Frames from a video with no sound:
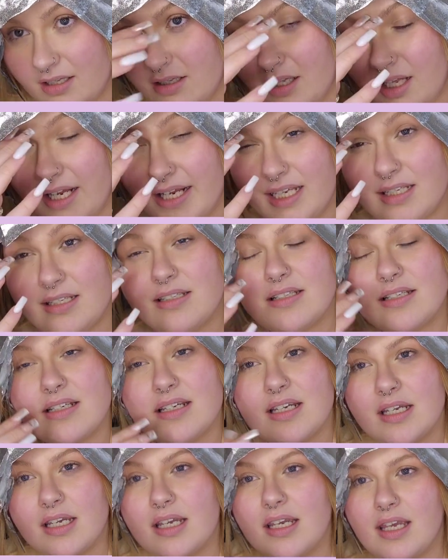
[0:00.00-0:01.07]
lightened
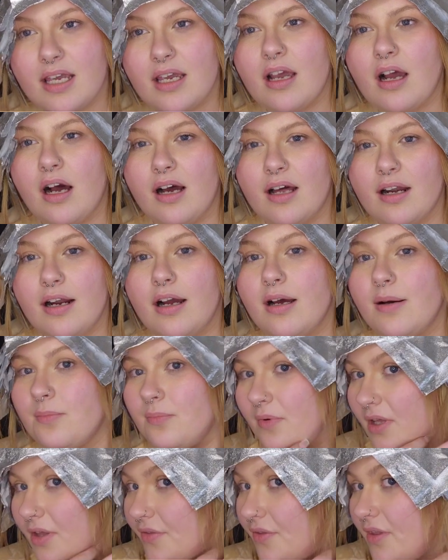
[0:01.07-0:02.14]
get caught up,
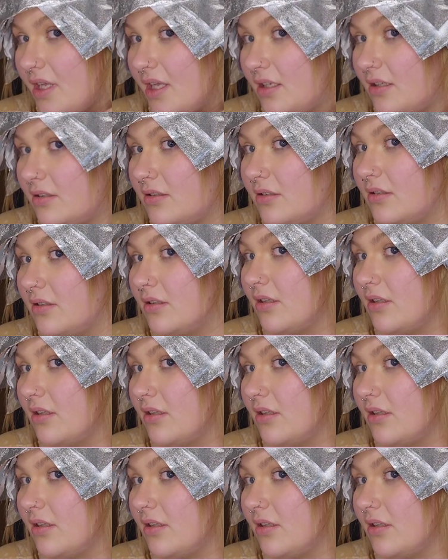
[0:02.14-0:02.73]
and then